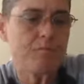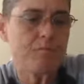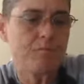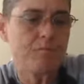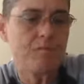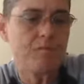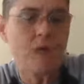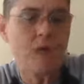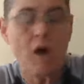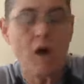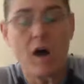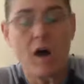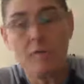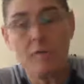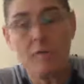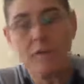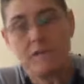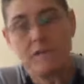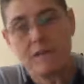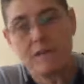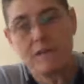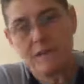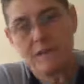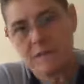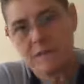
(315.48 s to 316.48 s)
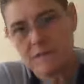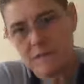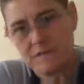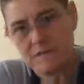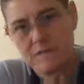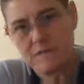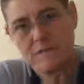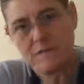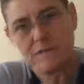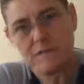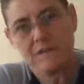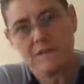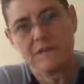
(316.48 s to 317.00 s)
The Hobbit, I
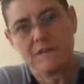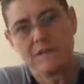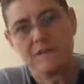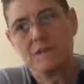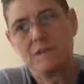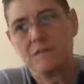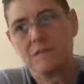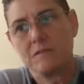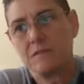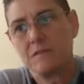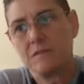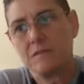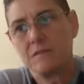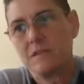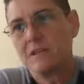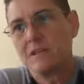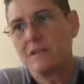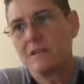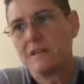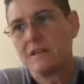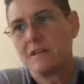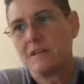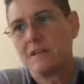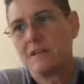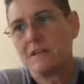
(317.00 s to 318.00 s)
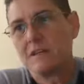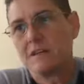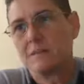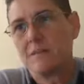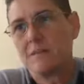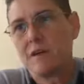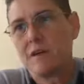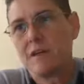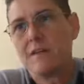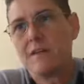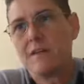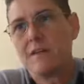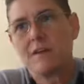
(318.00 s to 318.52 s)
loved, you know.
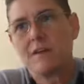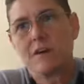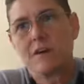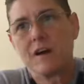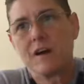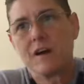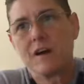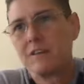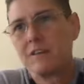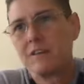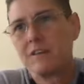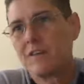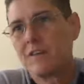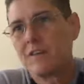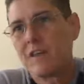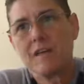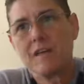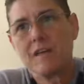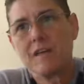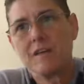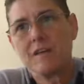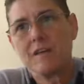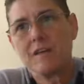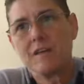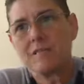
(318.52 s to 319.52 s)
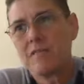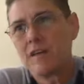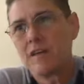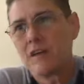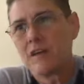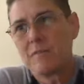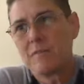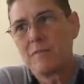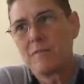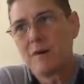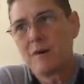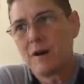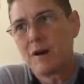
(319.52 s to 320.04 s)
I never got into any of the Harry
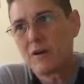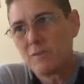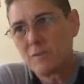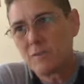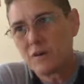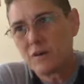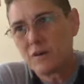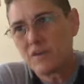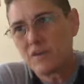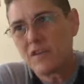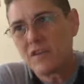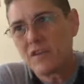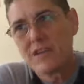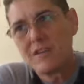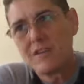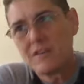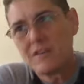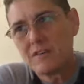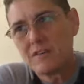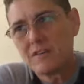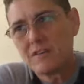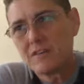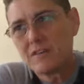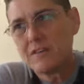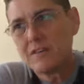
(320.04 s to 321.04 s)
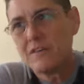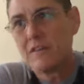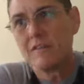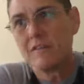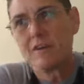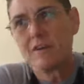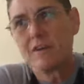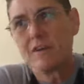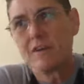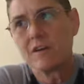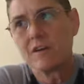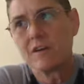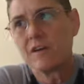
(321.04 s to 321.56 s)
Potter books at all.
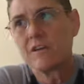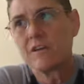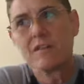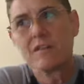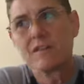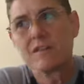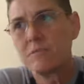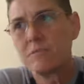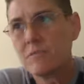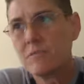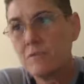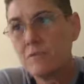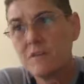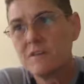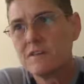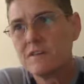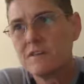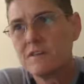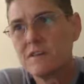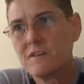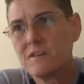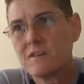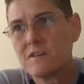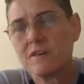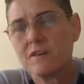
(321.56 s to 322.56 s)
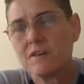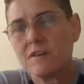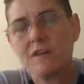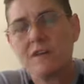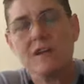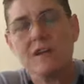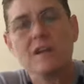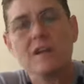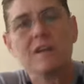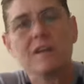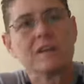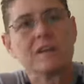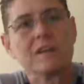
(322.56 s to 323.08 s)
Never got into the movies either.
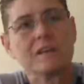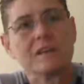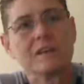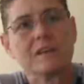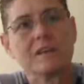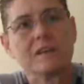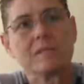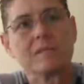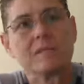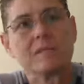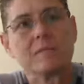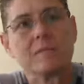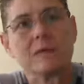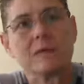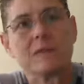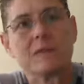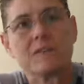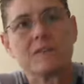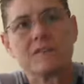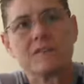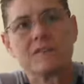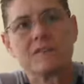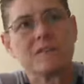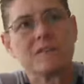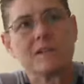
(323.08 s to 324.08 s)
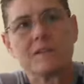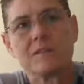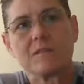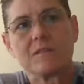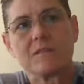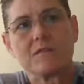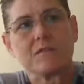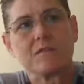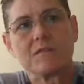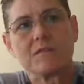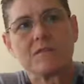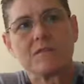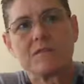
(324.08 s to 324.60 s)
I just think I
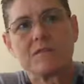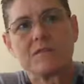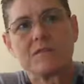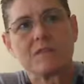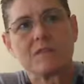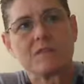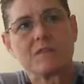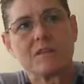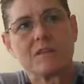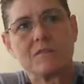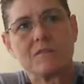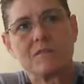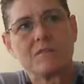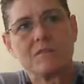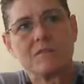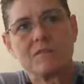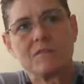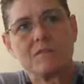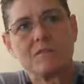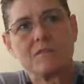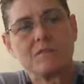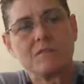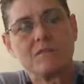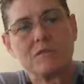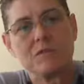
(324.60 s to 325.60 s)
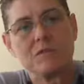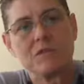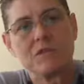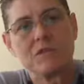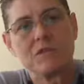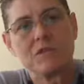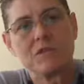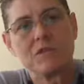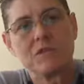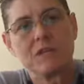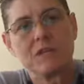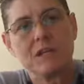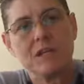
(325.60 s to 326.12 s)
was just too old for
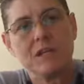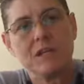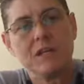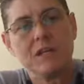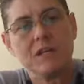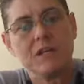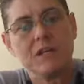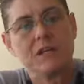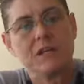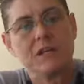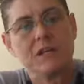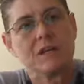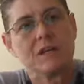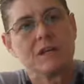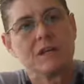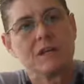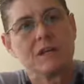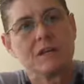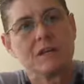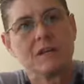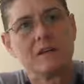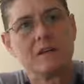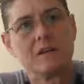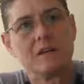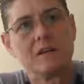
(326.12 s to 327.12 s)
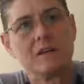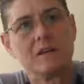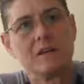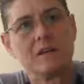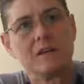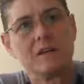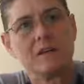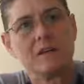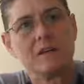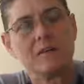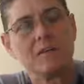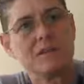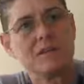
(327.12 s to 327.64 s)
that shit.
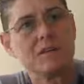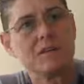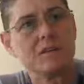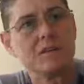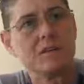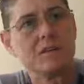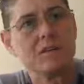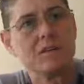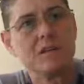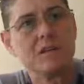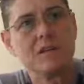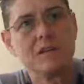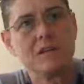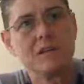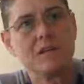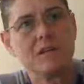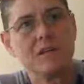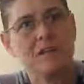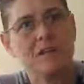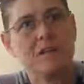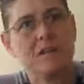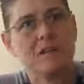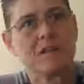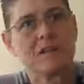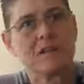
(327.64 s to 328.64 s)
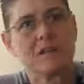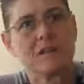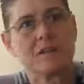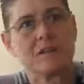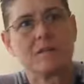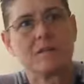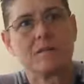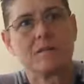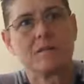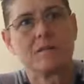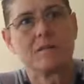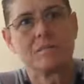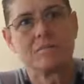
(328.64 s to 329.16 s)
Let me see.
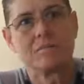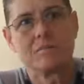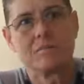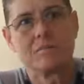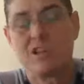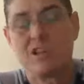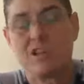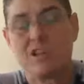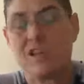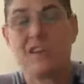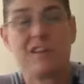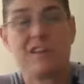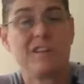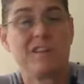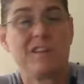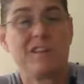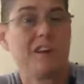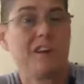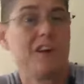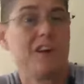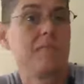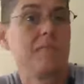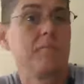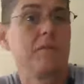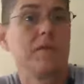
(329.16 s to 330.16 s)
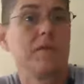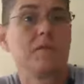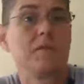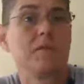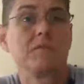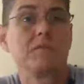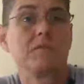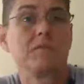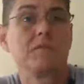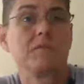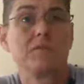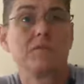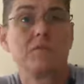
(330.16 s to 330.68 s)
Clan of the Cave Bear
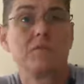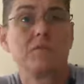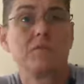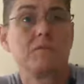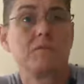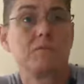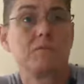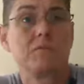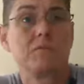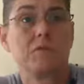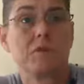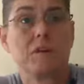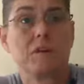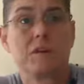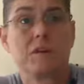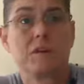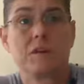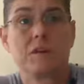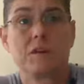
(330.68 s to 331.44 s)
was a good book.